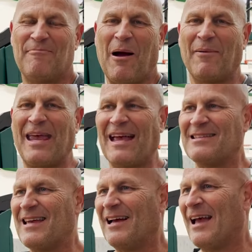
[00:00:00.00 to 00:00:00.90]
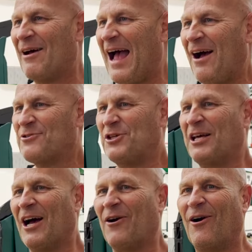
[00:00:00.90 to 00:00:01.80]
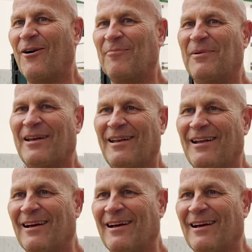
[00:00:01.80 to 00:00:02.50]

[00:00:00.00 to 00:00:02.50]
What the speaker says: probably can't tell you how she got hurt, but